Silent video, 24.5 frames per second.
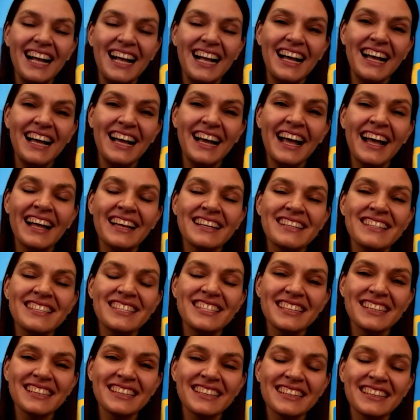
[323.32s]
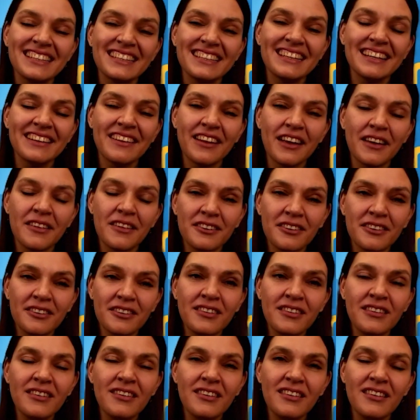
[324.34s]
And
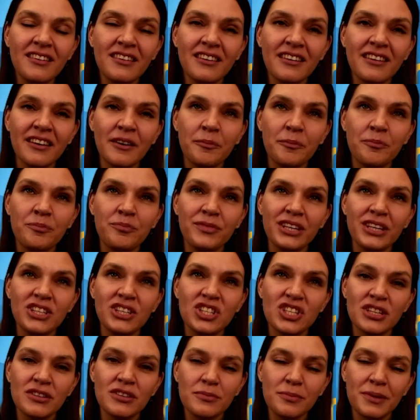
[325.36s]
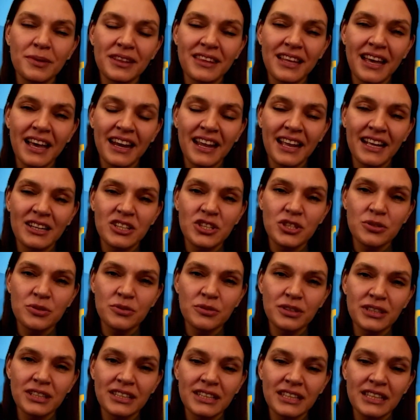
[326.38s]
another achievement that
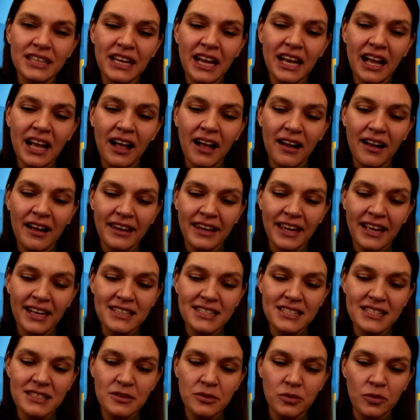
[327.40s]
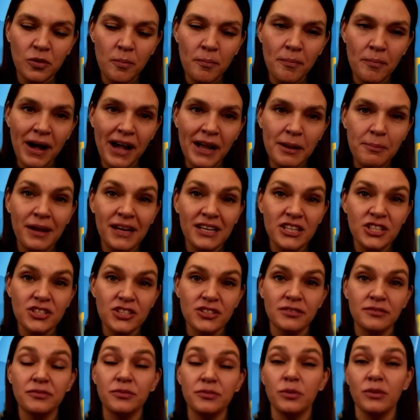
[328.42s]
actually connects my
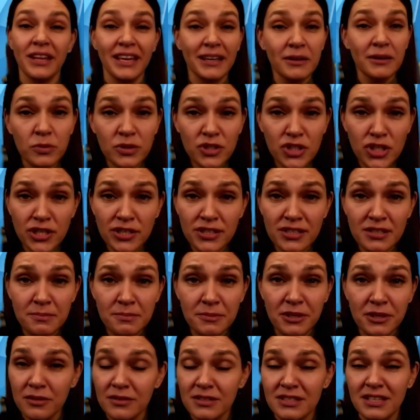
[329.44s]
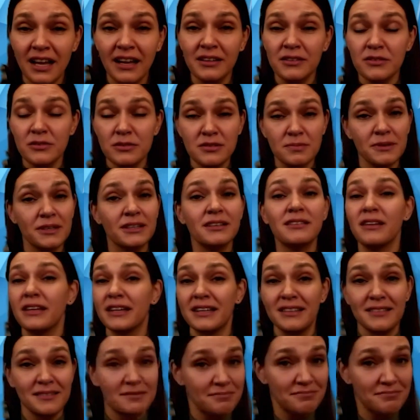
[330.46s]
passion for languages, because I do speak like